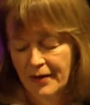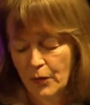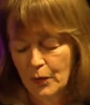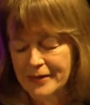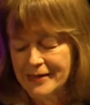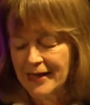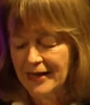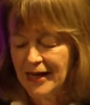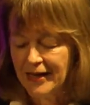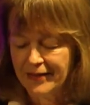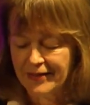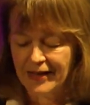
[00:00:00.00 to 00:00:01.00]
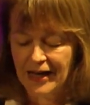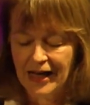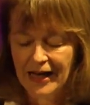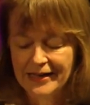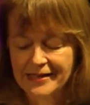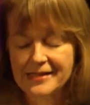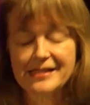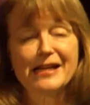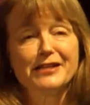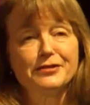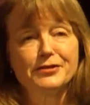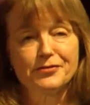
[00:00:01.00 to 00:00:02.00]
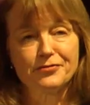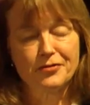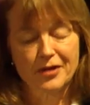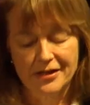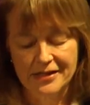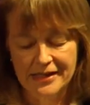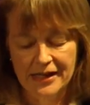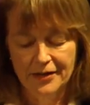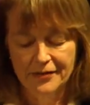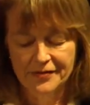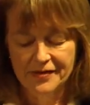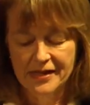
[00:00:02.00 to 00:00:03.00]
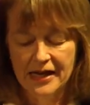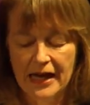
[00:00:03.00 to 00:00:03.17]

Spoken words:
We set the highest standards for ourselves,